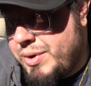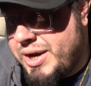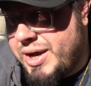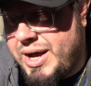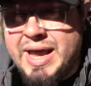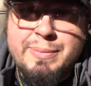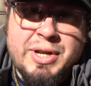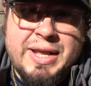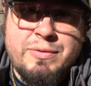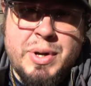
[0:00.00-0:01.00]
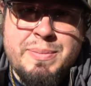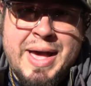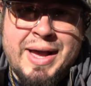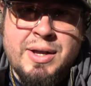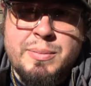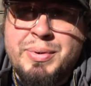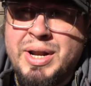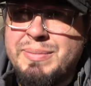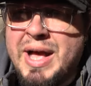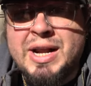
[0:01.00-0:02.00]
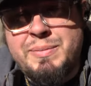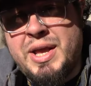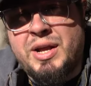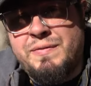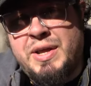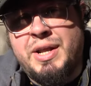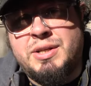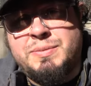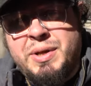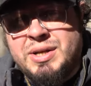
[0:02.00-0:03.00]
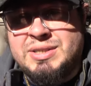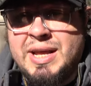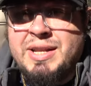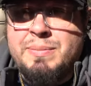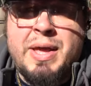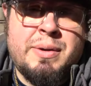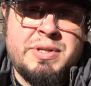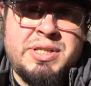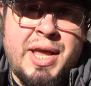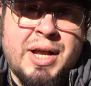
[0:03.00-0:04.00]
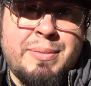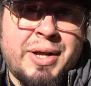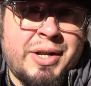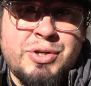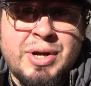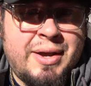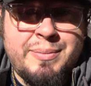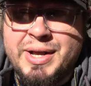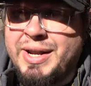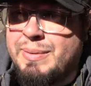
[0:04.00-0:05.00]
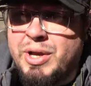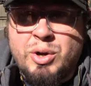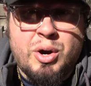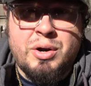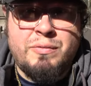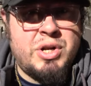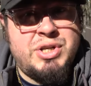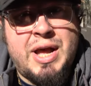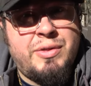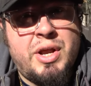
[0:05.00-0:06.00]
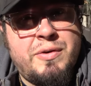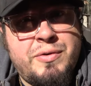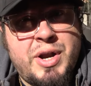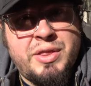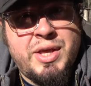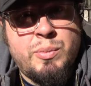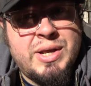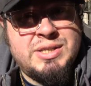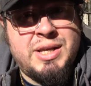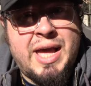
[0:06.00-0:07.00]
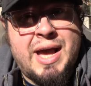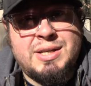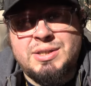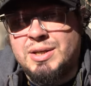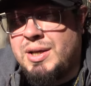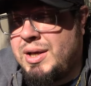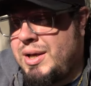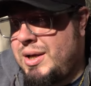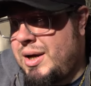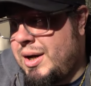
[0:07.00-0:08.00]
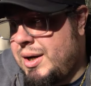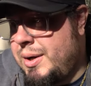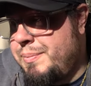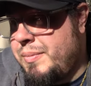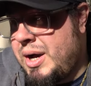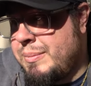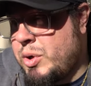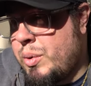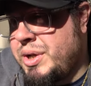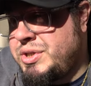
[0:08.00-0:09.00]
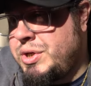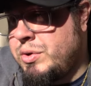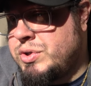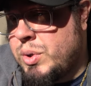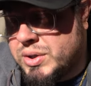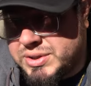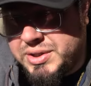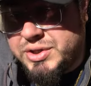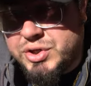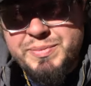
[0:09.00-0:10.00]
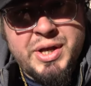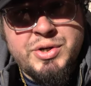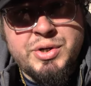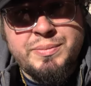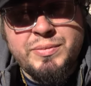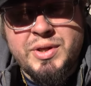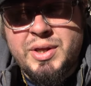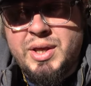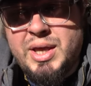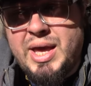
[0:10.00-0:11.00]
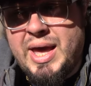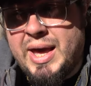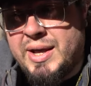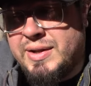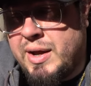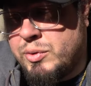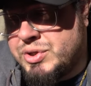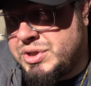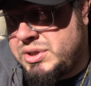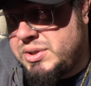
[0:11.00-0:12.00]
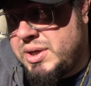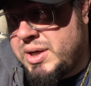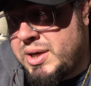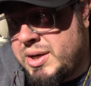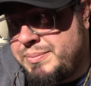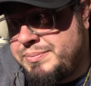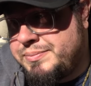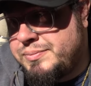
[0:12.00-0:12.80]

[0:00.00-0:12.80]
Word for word: But I am going to give the money back, but I'm not going to be inconvenienced because they did make a mistake. I'm not going to drive. I'm not going to get my car and rush down there for anything, wasting gas. I'm going to talk to the district manager, and I will just, you